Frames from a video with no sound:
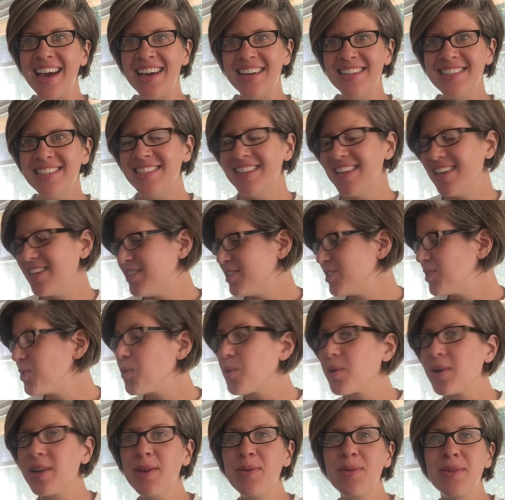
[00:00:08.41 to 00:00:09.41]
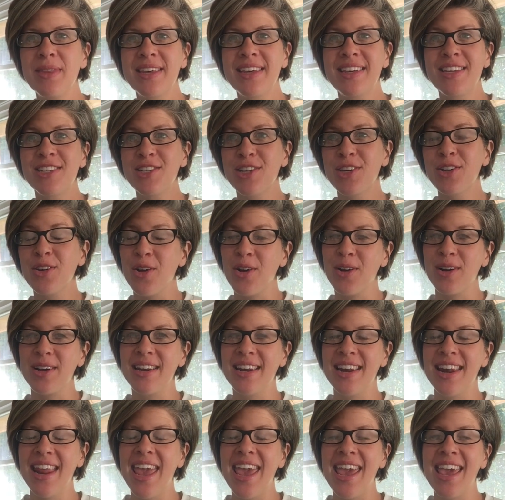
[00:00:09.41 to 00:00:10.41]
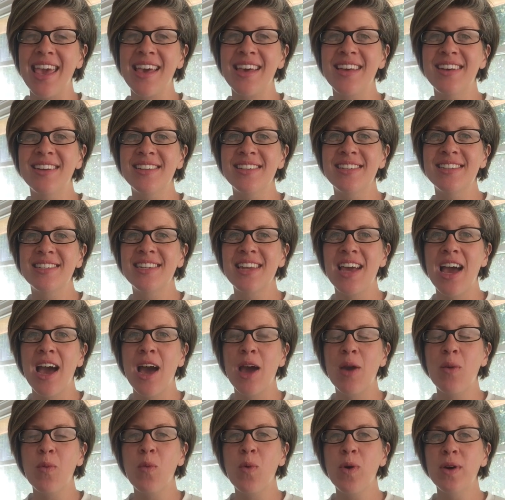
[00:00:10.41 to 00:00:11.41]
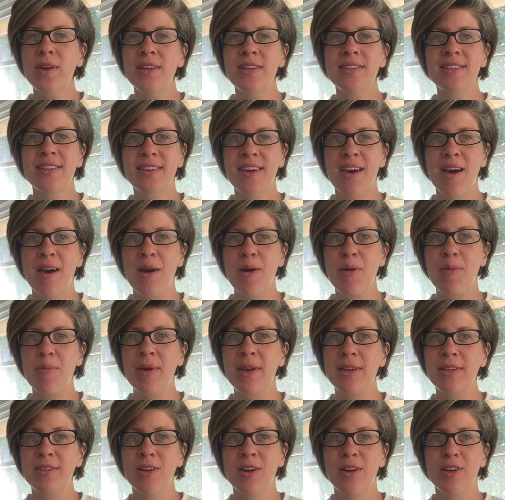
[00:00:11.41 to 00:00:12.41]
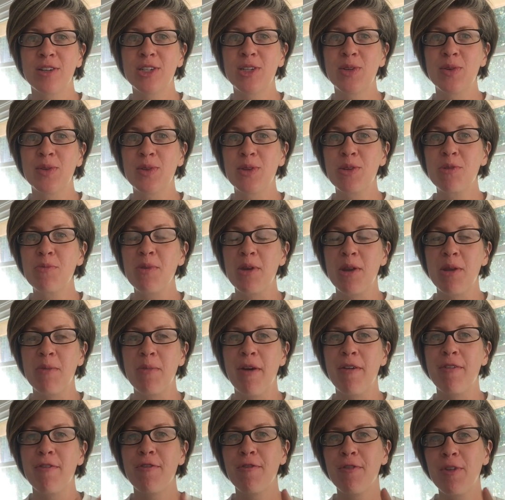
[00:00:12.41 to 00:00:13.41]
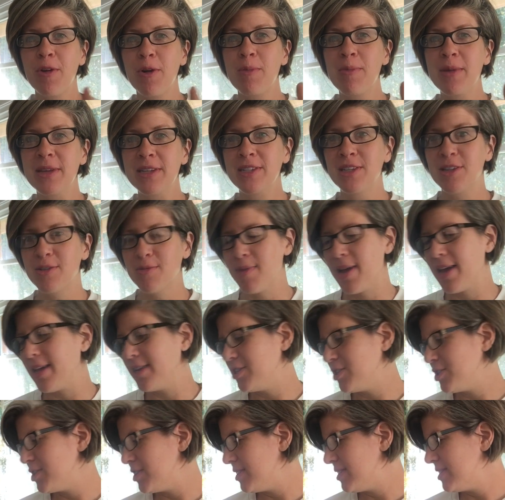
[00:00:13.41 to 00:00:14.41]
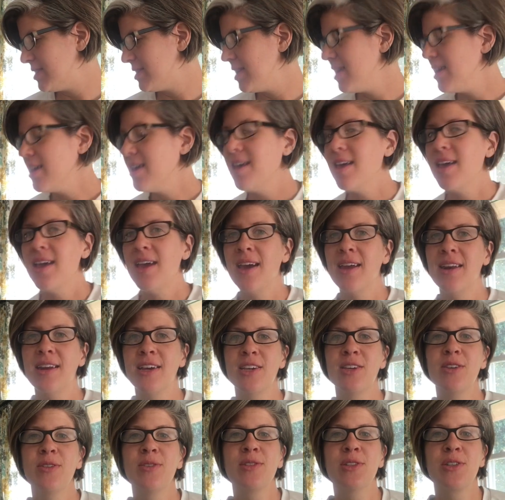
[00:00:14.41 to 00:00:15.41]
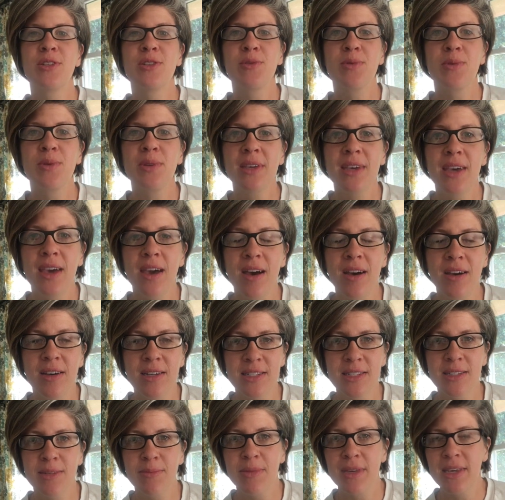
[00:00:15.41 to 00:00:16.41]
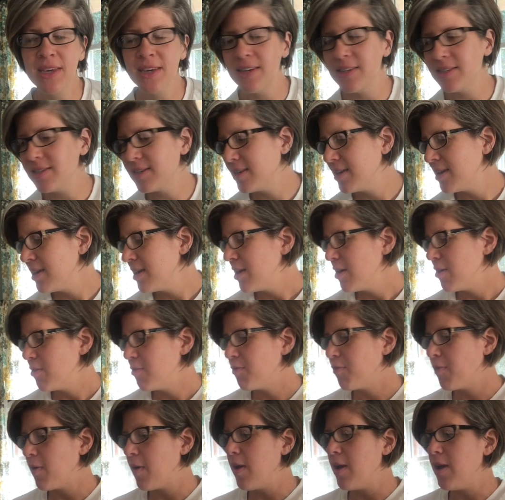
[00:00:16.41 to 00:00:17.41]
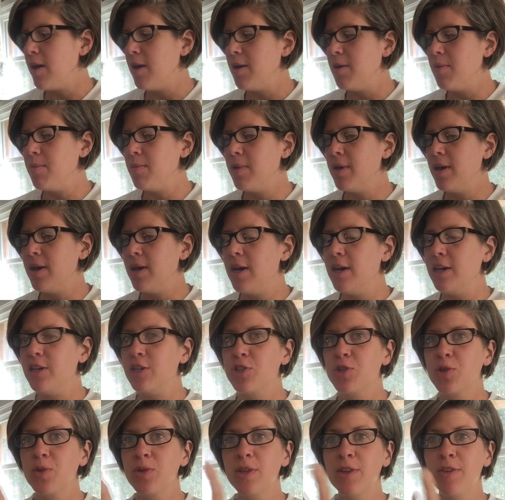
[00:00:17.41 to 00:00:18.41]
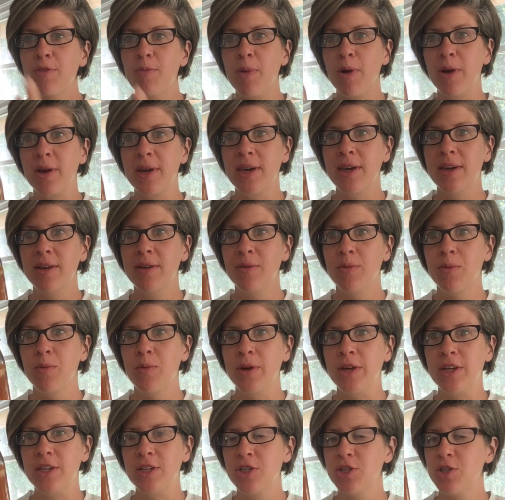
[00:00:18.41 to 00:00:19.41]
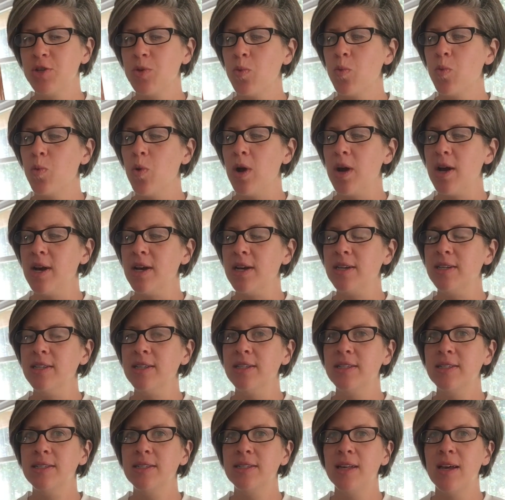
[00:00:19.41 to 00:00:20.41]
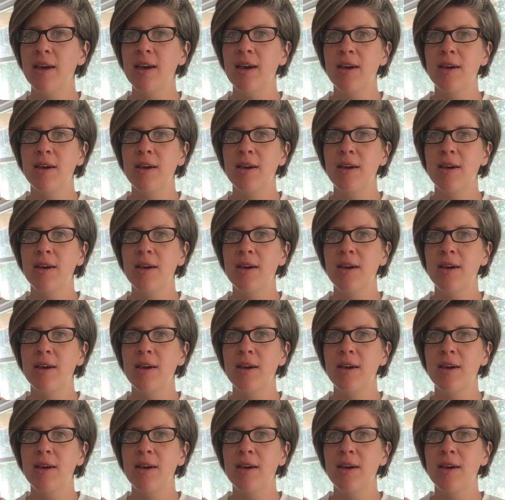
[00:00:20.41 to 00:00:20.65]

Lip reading: guys, it's Courtney with the Kitchen Garden, and I wanted to come and talk to you a little bit about fermented radishes. And I used this really awesome kit from True Leaf Market, which was